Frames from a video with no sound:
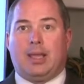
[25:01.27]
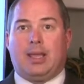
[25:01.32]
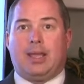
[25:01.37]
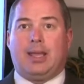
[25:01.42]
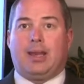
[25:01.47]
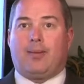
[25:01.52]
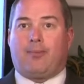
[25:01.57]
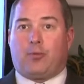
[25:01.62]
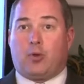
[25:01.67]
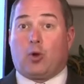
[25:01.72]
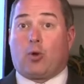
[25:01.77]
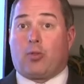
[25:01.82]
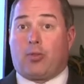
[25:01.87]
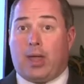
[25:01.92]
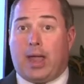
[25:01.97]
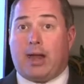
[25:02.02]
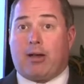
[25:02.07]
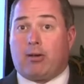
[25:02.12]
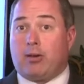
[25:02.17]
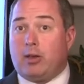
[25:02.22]
And if you're
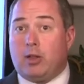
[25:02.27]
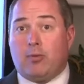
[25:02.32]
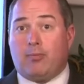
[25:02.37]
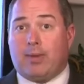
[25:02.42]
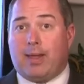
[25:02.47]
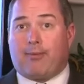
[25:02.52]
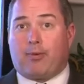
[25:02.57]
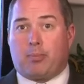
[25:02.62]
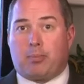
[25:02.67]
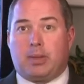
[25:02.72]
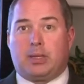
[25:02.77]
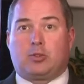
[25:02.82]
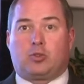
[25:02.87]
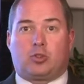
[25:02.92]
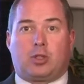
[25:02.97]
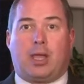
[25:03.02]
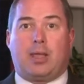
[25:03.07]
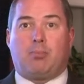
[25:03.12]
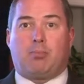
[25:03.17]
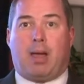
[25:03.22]
there and you've never been
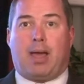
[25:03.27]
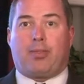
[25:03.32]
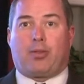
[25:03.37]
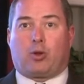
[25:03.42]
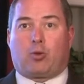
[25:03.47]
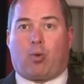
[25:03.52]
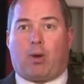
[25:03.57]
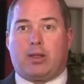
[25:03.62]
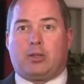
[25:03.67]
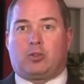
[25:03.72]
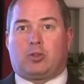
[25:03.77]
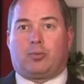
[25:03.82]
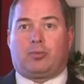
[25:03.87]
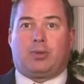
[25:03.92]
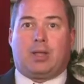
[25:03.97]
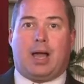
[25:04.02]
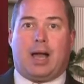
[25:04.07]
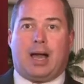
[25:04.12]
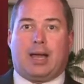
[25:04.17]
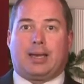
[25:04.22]
saved by the grace of
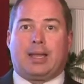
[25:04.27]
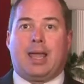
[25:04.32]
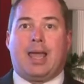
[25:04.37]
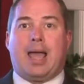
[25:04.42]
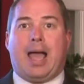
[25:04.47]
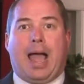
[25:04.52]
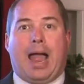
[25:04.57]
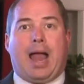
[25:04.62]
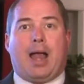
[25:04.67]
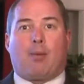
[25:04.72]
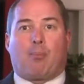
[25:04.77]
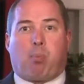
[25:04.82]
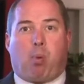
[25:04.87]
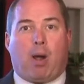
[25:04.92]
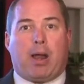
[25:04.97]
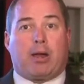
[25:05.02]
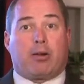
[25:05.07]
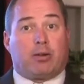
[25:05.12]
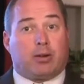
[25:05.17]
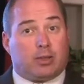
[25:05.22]
God, our
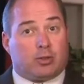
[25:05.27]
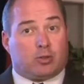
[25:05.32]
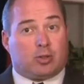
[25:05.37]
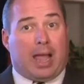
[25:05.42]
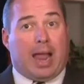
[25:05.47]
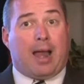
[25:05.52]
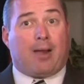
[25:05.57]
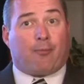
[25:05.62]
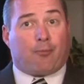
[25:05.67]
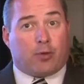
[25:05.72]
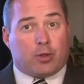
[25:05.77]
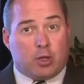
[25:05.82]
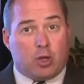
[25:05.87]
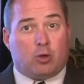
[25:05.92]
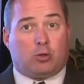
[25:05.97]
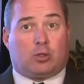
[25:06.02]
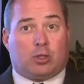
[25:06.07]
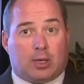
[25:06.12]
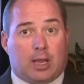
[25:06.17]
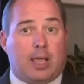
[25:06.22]
prayer and desire for
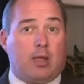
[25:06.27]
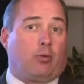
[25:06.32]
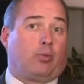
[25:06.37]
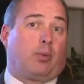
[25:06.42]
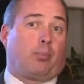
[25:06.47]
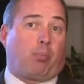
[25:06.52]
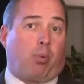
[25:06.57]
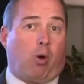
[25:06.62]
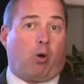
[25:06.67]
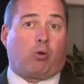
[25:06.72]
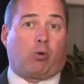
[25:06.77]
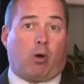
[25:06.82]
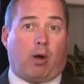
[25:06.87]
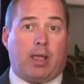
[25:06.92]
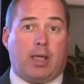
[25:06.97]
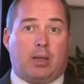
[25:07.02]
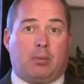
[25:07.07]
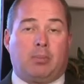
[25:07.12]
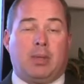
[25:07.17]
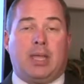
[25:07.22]
you today on the
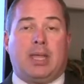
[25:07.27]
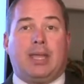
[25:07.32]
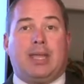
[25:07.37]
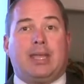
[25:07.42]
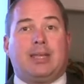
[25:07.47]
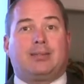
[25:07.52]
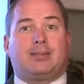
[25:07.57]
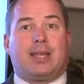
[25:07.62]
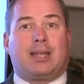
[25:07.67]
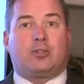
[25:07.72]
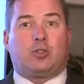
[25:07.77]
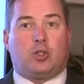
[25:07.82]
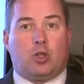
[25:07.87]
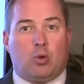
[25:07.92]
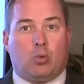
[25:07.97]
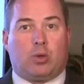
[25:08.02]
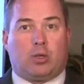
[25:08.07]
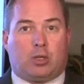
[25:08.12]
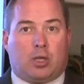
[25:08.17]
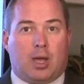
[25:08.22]
program is that
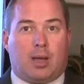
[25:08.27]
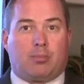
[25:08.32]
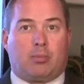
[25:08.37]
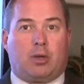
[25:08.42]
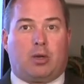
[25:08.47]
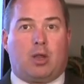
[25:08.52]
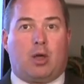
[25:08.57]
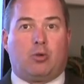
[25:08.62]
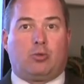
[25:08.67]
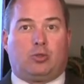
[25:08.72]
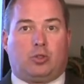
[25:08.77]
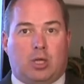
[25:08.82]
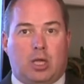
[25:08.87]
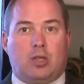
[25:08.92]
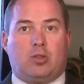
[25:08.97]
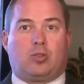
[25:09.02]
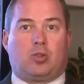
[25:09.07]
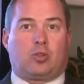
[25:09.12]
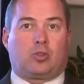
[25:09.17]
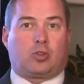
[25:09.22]
you would come to know
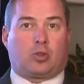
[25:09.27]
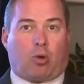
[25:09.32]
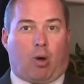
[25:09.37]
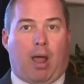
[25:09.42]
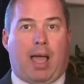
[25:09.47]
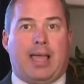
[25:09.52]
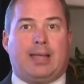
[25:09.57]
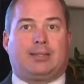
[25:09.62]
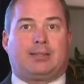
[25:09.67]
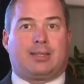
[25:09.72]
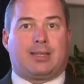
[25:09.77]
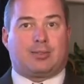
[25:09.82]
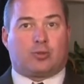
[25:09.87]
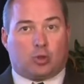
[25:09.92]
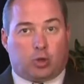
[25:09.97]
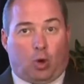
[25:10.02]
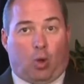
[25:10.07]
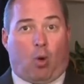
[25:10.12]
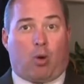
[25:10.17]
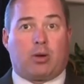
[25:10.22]
Jesus Christ
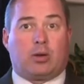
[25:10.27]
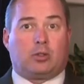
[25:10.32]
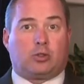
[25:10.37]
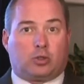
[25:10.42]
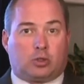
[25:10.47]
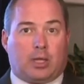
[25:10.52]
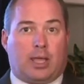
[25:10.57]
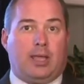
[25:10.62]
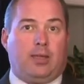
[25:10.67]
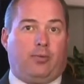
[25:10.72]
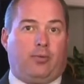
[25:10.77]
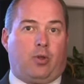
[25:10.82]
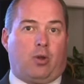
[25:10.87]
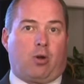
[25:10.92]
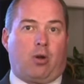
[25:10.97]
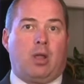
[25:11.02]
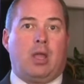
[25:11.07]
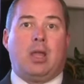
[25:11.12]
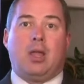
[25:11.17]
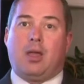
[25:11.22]
as Lord and
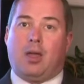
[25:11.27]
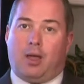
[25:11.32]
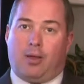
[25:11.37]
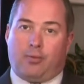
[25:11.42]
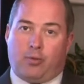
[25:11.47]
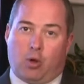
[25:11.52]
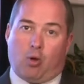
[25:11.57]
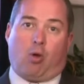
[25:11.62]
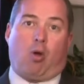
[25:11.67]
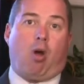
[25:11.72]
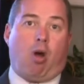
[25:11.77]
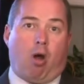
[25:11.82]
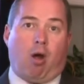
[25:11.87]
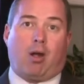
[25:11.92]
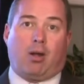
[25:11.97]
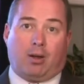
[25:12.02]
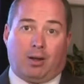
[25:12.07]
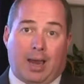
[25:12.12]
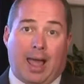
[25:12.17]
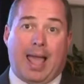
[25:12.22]
Savior of your
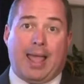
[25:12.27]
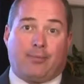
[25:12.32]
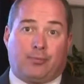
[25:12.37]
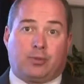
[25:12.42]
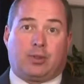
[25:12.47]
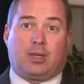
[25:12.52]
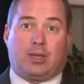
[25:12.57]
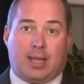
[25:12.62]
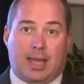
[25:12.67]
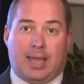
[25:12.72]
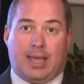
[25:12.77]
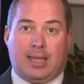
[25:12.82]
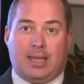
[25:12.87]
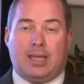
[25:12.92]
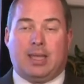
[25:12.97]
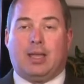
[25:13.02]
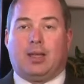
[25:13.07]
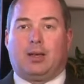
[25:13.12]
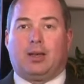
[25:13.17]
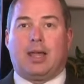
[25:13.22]
heart and life today.
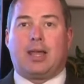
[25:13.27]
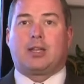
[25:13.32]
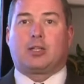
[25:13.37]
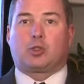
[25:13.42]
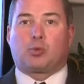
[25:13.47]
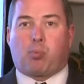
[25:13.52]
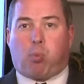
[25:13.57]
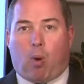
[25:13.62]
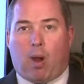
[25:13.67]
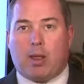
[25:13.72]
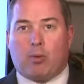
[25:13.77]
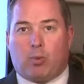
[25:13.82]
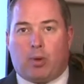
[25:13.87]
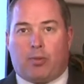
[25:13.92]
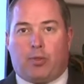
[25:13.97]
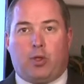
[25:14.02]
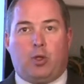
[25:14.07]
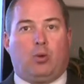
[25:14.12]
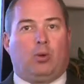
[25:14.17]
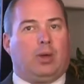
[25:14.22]
Let us pray
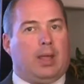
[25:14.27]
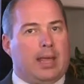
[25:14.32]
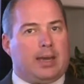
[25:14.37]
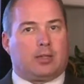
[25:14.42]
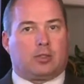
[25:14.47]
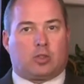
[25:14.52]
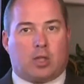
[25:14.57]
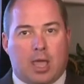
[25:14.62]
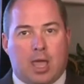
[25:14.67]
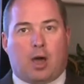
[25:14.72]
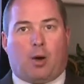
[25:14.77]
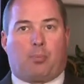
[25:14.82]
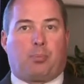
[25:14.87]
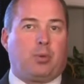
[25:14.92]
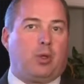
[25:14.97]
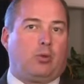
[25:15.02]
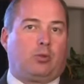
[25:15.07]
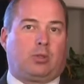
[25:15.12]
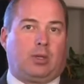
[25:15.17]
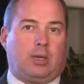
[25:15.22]
with you. Let us
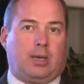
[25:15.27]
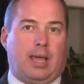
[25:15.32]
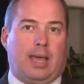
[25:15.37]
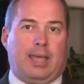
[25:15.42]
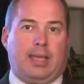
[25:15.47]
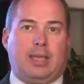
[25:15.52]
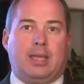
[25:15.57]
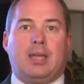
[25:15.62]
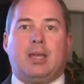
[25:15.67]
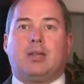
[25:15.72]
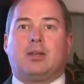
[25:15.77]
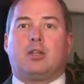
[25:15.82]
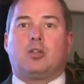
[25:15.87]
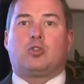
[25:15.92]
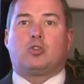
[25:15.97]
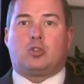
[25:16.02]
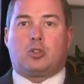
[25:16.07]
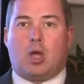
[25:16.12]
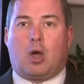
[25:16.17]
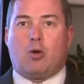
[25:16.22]
help you today to
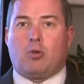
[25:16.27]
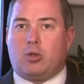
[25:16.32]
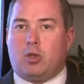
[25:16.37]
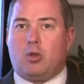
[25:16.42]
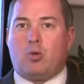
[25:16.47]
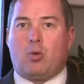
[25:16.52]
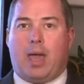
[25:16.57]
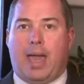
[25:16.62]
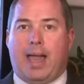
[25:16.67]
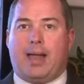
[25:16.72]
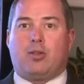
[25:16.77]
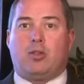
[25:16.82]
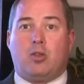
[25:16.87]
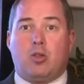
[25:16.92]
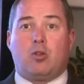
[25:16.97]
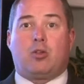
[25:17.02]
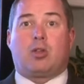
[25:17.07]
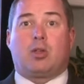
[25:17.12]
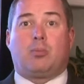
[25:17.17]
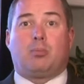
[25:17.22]
show you how
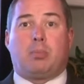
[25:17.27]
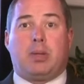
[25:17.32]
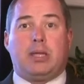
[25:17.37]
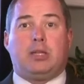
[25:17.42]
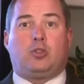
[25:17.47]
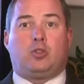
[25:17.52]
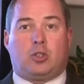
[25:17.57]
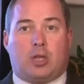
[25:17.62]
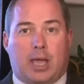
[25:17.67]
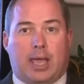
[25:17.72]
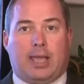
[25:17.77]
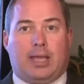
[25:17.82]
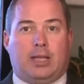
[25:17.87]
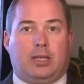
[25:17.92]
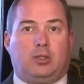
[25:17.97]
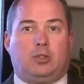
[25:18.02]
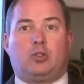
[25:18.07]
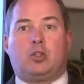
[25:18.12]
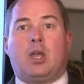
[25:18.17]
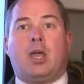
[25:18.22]
you can be
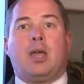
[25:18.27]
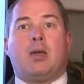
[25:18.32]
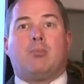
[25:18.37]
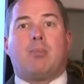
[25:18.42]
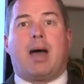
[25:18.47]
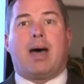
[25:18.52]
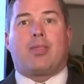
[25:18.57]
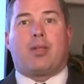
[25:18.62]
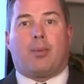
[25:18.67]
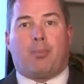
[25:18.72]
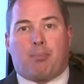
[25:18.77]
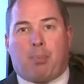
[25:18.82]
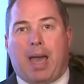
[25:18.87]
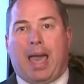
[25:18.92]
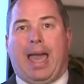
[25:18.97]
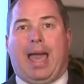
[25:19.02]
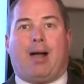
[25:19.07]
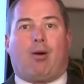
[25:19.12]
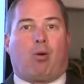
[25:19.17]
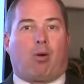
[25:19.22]
changed by the
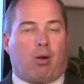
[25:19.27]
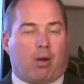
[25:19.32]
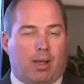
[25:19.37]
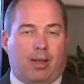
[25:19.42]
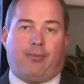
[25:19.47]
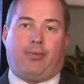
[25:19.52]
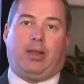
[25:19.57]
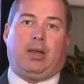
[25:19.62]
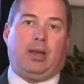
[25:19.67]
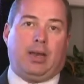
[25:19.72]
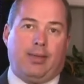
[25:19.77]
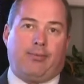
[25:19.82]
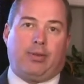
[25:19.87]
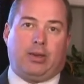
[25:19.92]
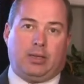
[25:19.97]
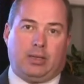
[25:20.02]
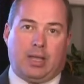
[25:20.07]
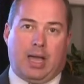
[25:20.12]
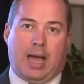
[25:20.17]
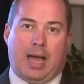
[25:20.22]
power of a
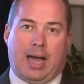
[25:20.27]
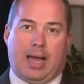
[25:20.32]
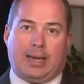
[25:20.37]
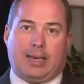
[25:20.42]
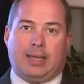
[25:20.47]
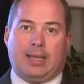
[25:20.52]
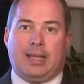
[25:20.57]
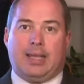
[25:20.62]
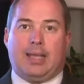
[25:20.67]
living God.